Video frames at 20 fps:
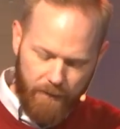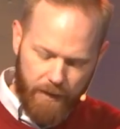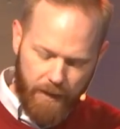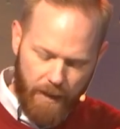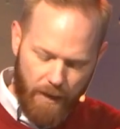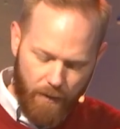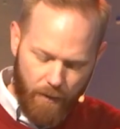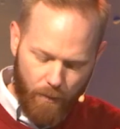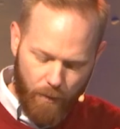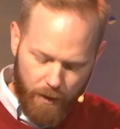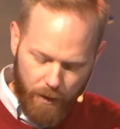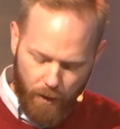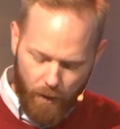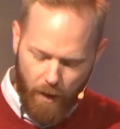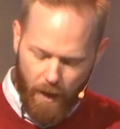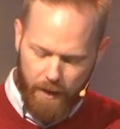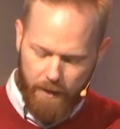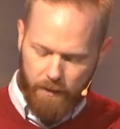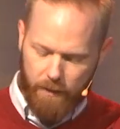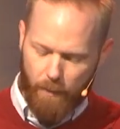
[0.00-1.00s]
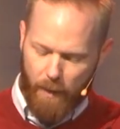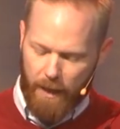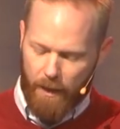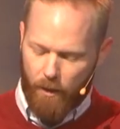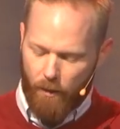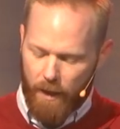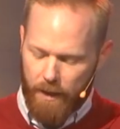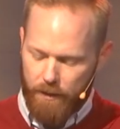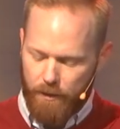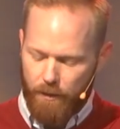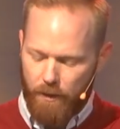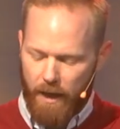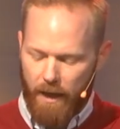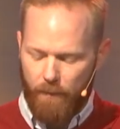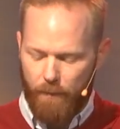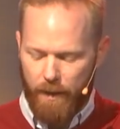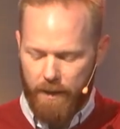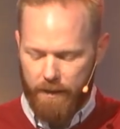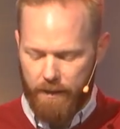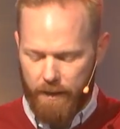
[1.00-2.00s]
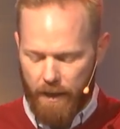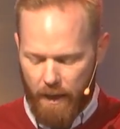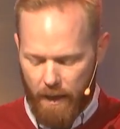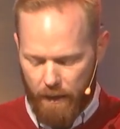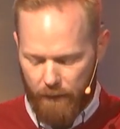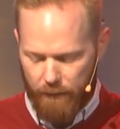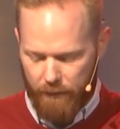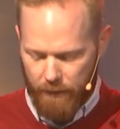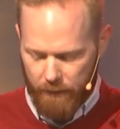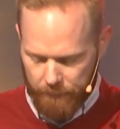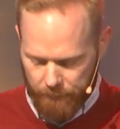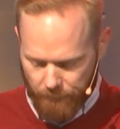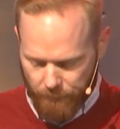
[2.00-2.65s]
together with Christ. By grace you have been saved.